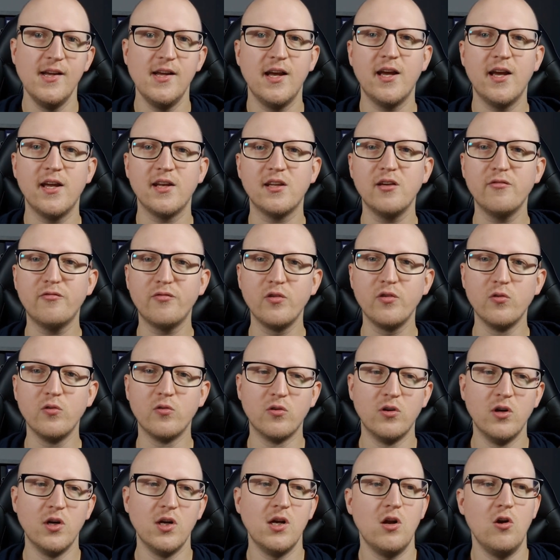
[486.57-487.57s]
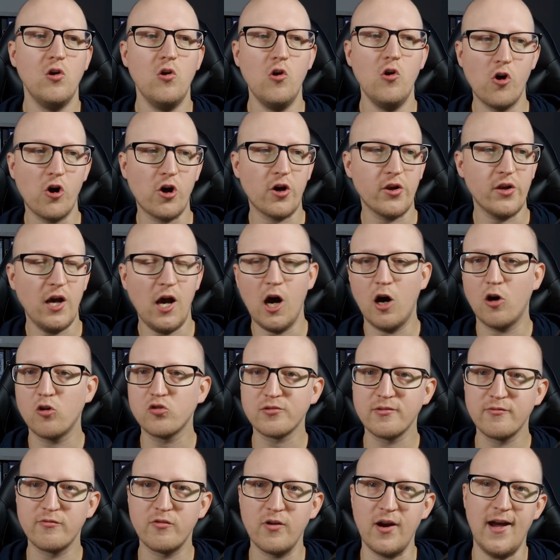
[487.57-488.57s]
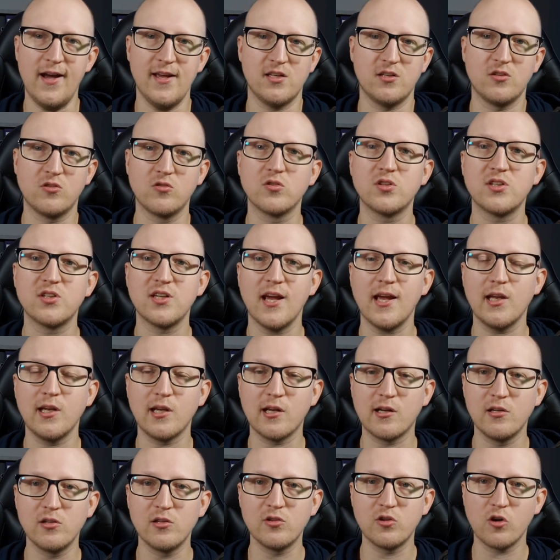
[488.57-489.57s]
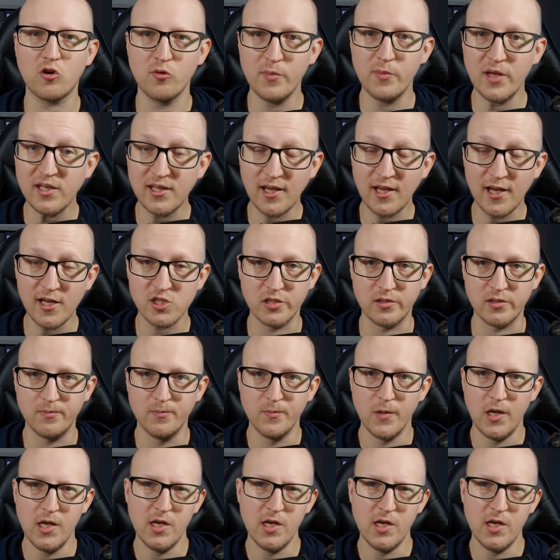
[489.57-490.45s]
and if you learn how to write good technical documentation.